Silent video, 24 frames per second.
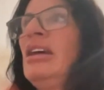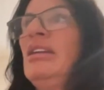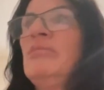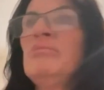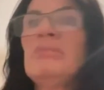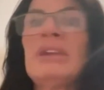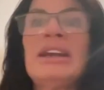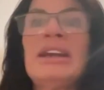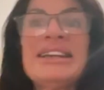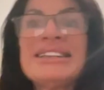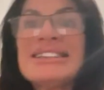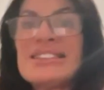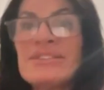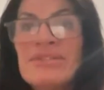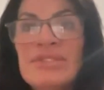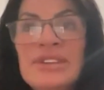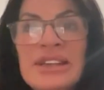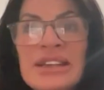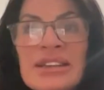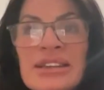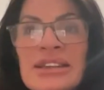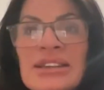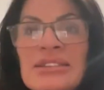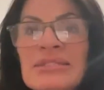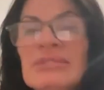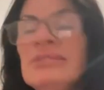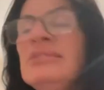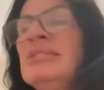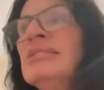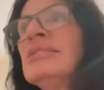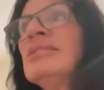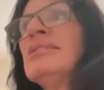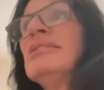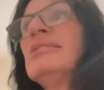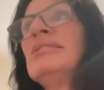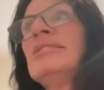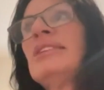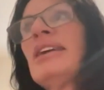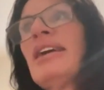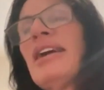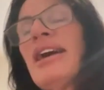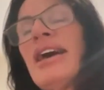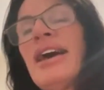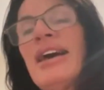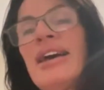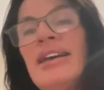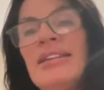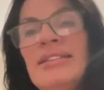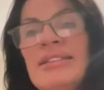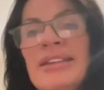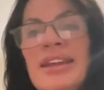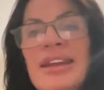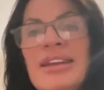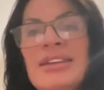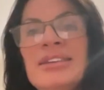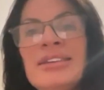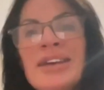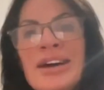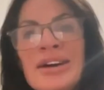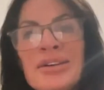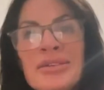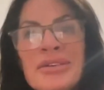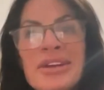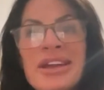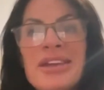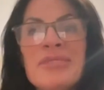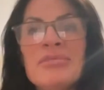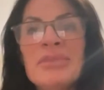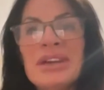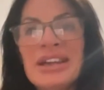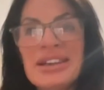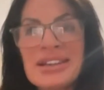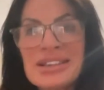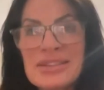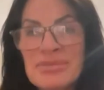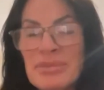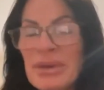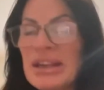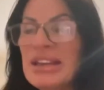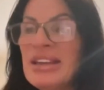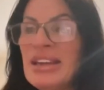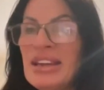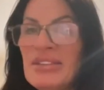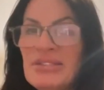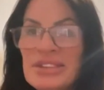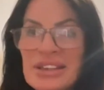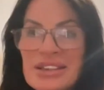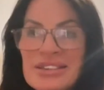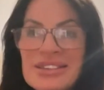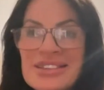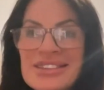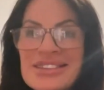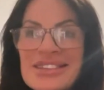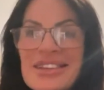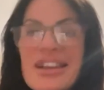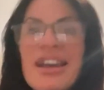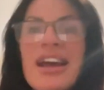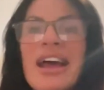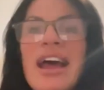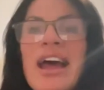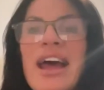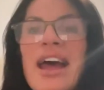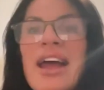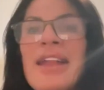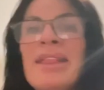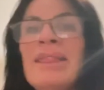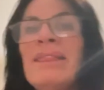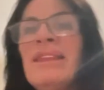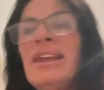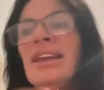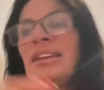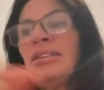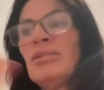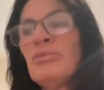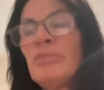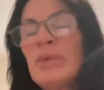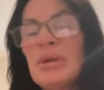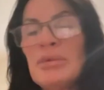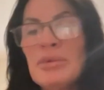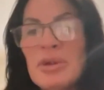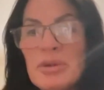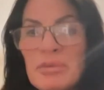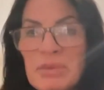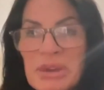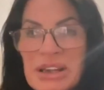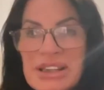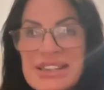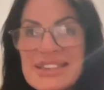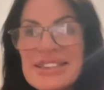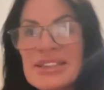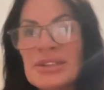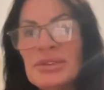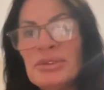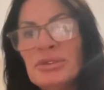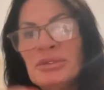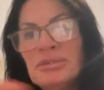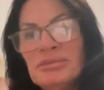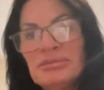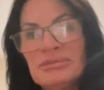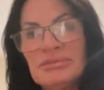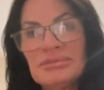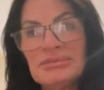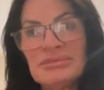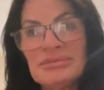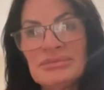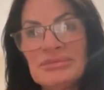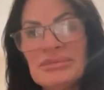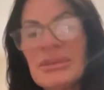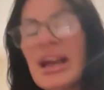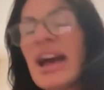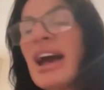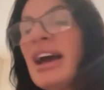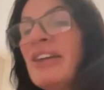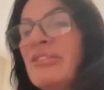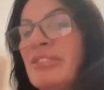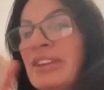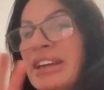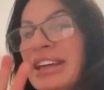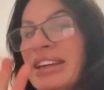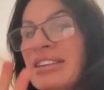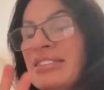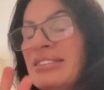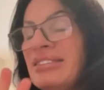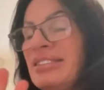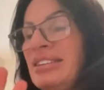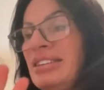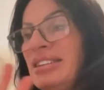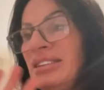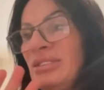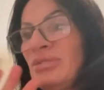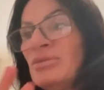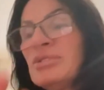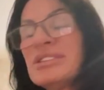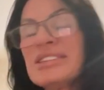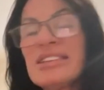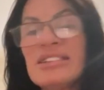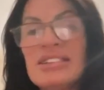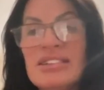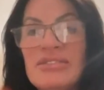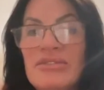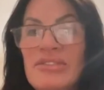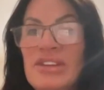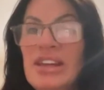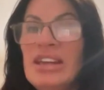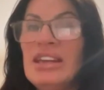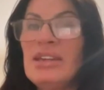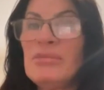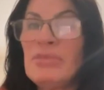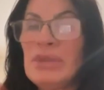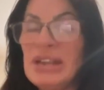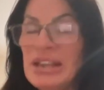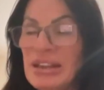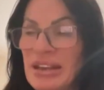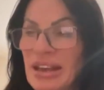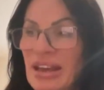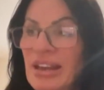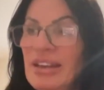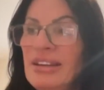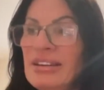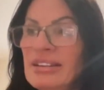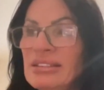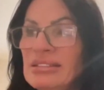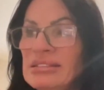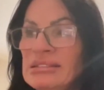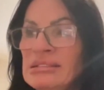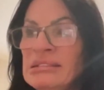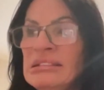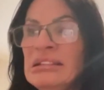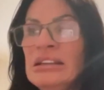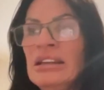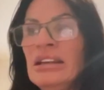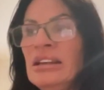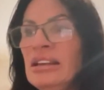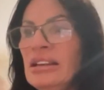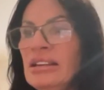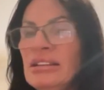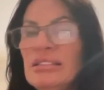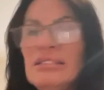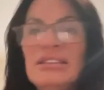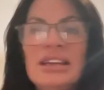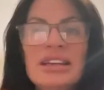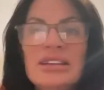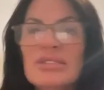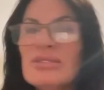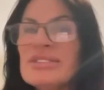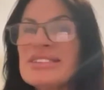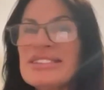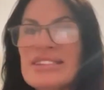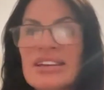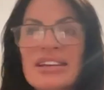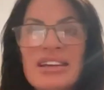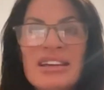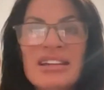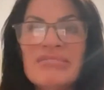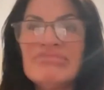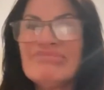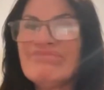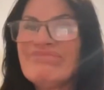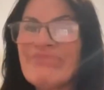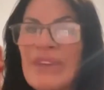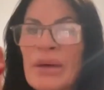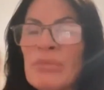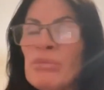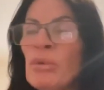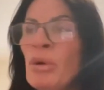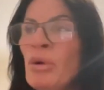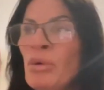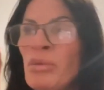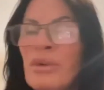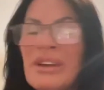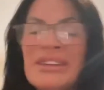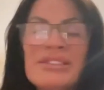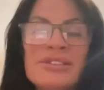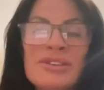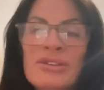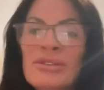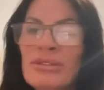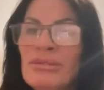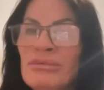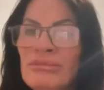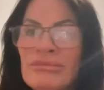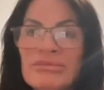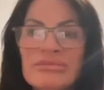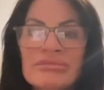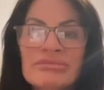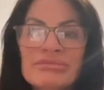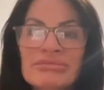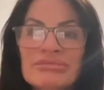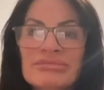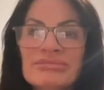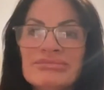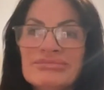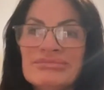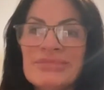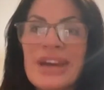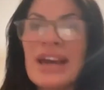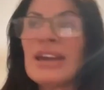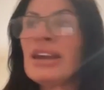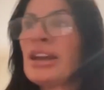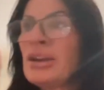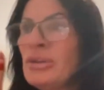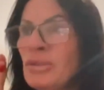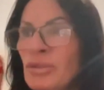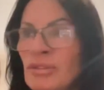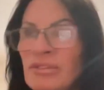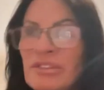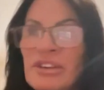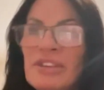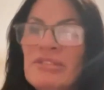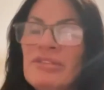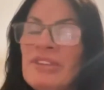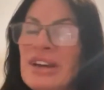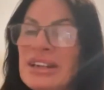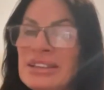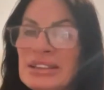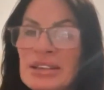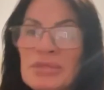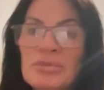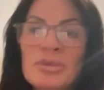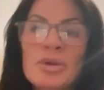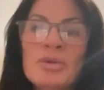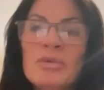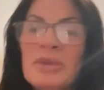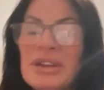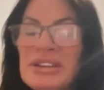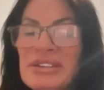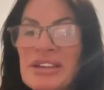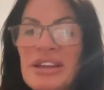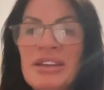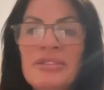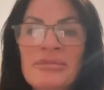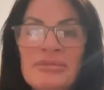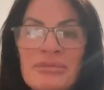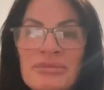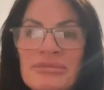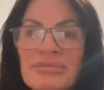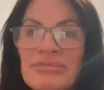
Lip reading: my next feeling, and then I'll get my next bit of evidence, and then I'll be able to place the no. If I get 3 no's at the very beginning, then I'll say, I'm not with you. And I know for a fact I'm not with you.